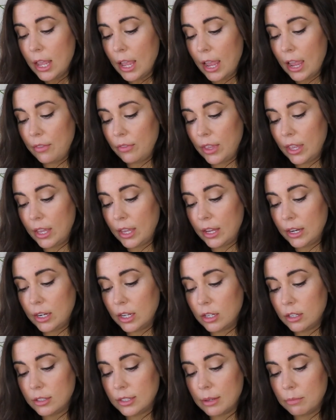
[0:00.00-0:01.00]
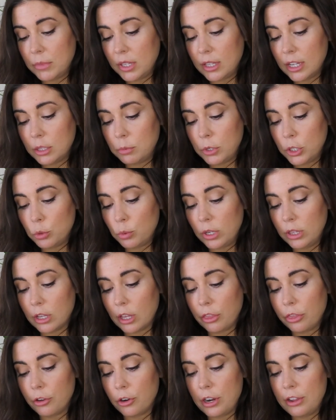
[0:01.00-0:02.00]
And then something that's between
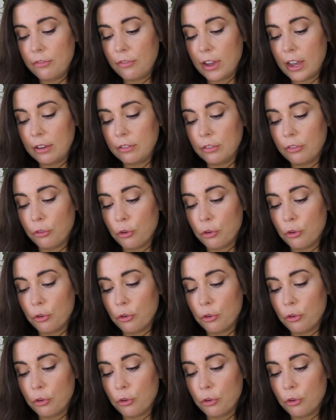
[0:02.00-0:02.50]
that 35 to